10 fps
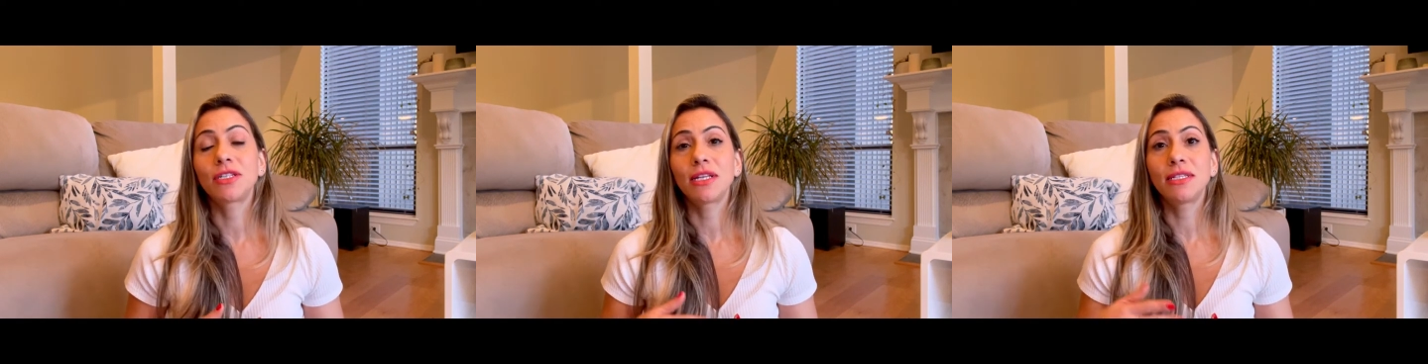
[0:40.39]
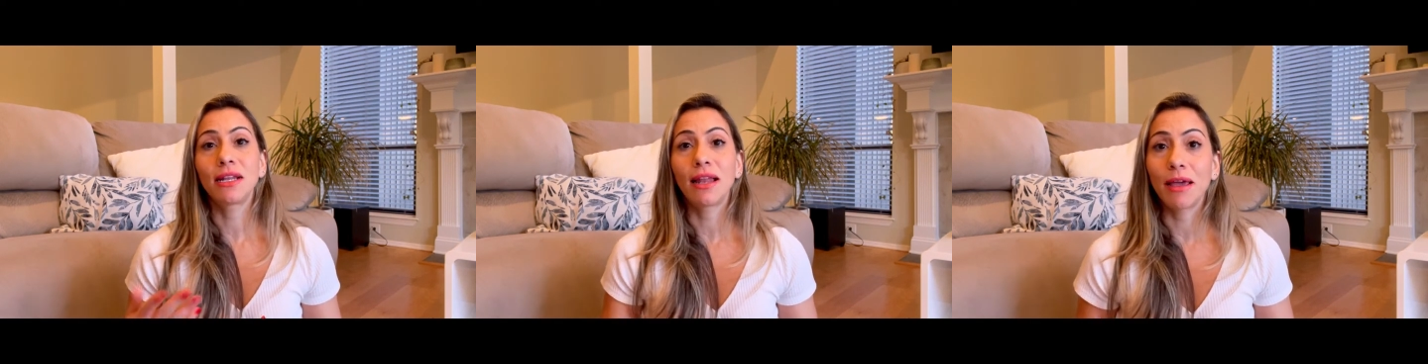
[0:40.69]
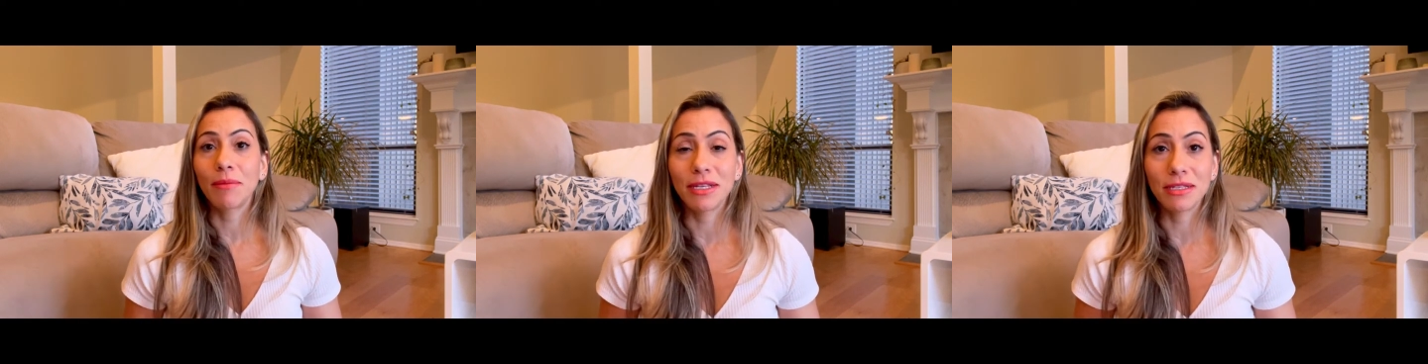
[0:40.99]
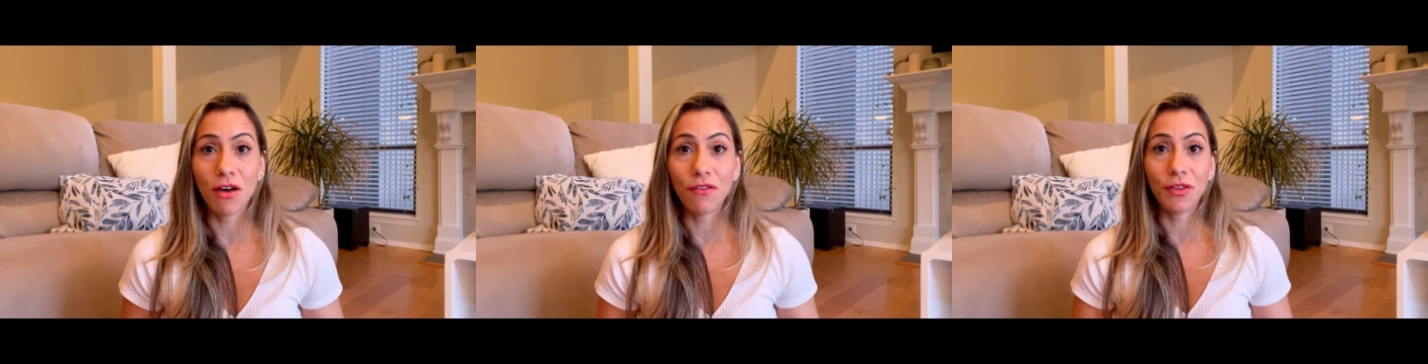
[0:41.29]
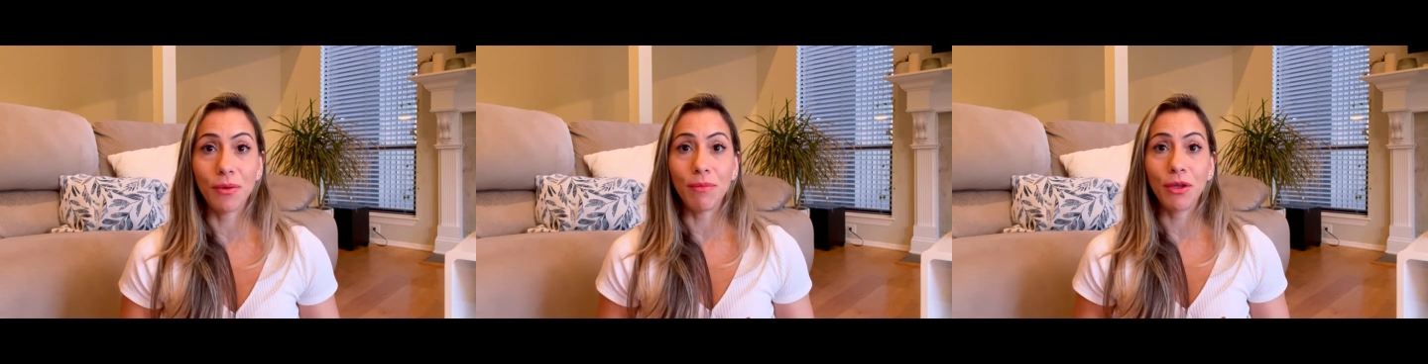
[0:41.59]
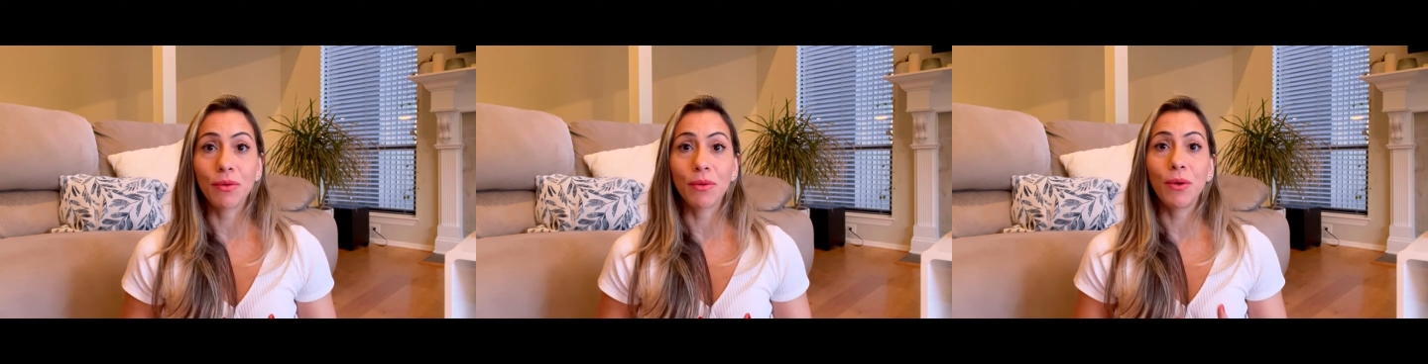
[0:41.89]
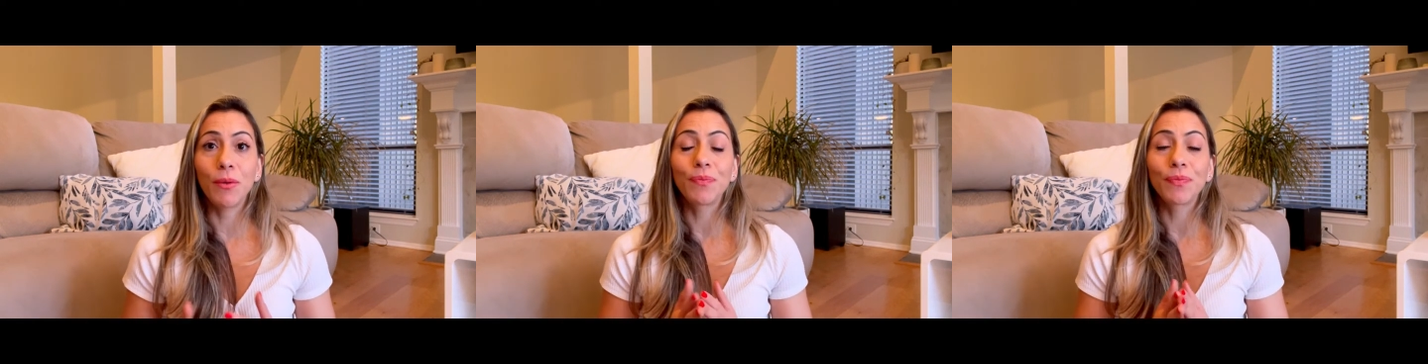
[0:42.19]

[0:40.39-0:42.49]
I didn't like myself in the mirror,